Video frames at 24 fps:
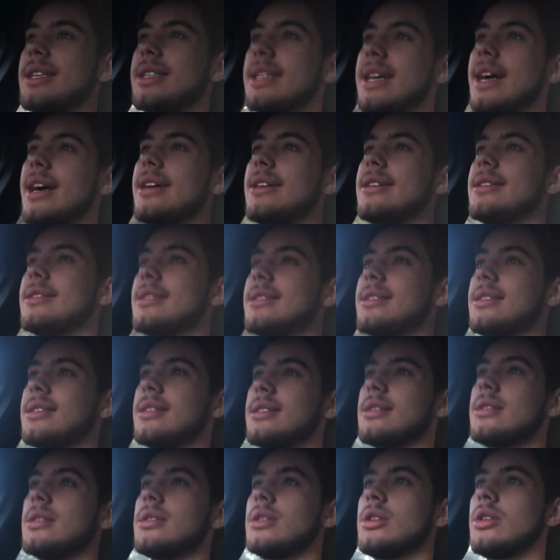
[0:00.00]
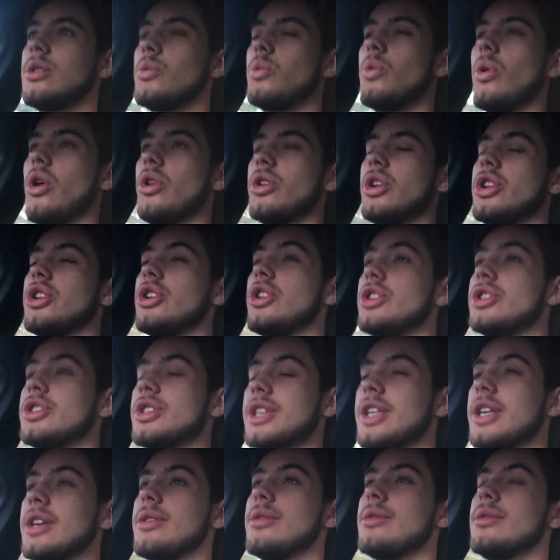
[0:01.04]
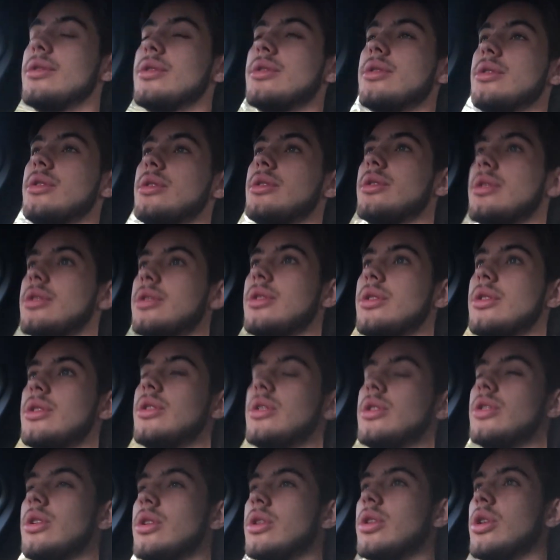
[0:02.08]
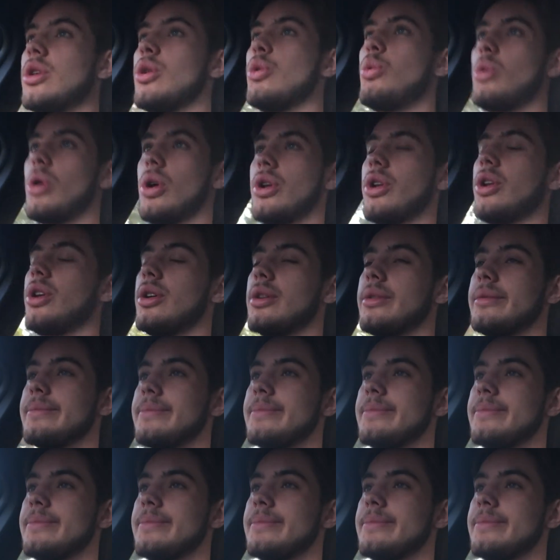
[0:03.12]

days on a new skill or whatnot.